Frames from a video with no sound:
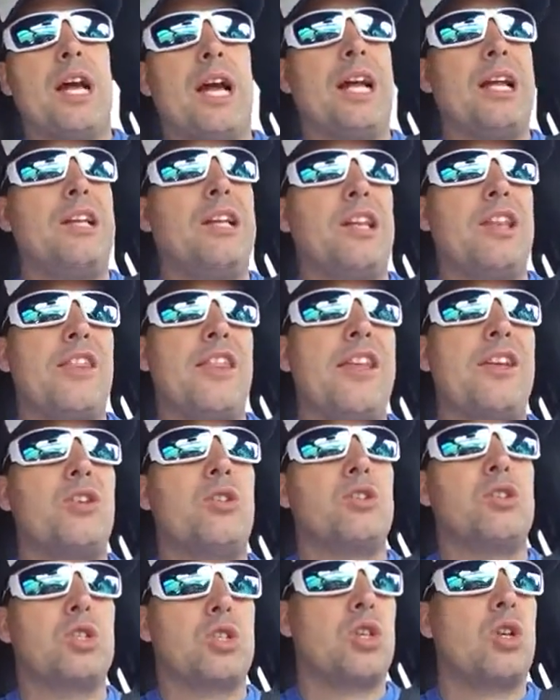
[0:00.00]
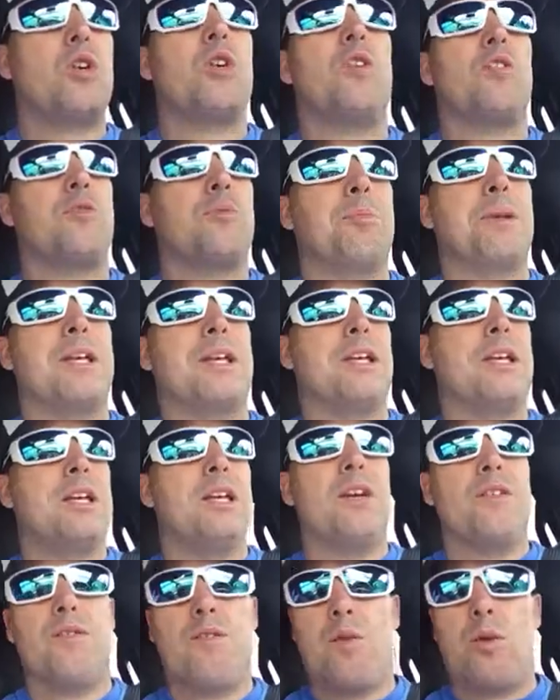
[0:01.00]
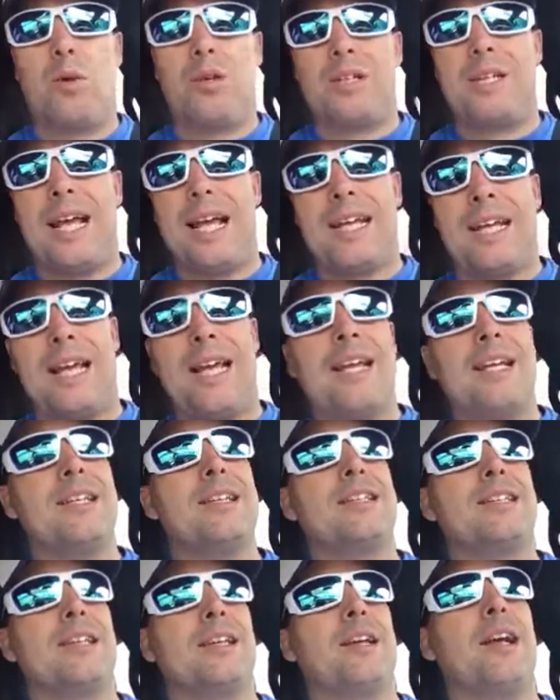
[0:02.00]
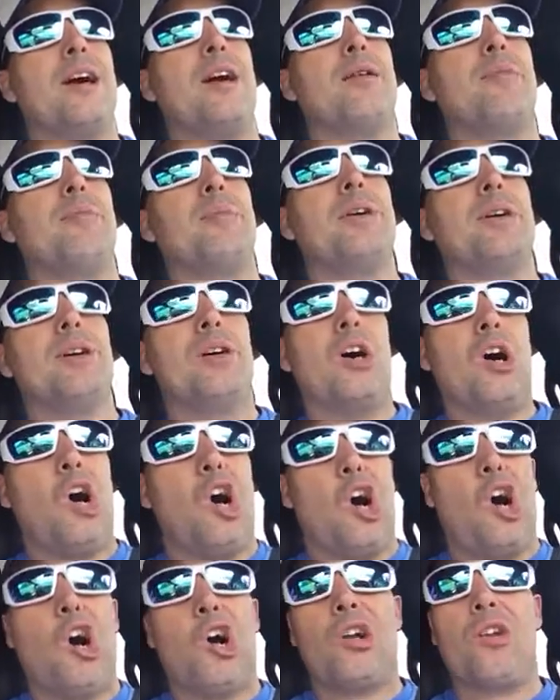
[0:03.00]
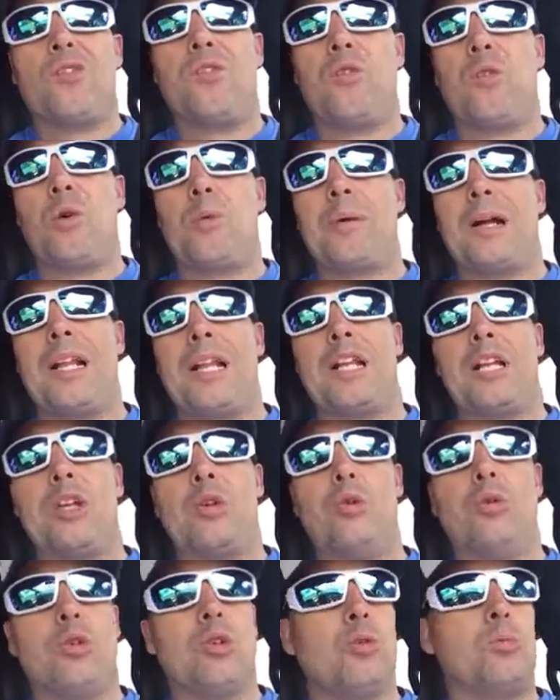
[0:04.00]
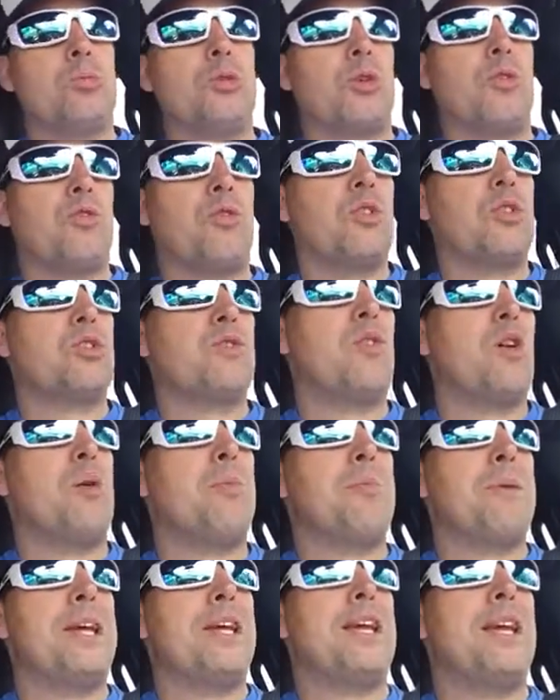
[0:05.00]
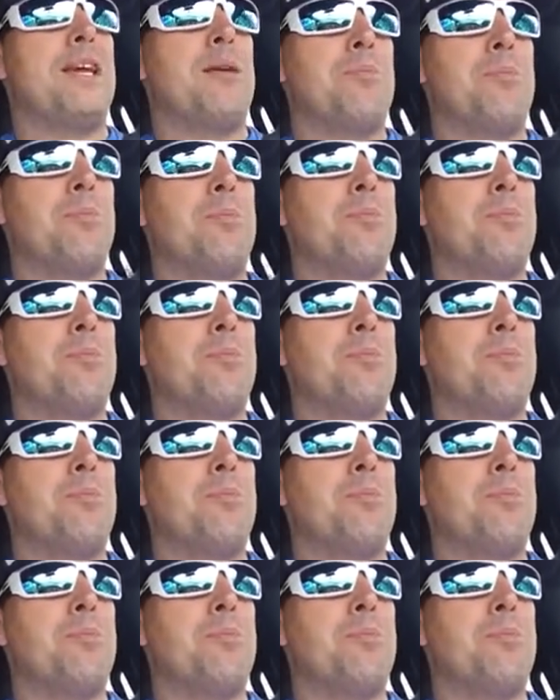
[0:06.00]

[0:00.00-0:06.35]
And they'll serve me for decades to come on a format like YouTube. So first of all, make a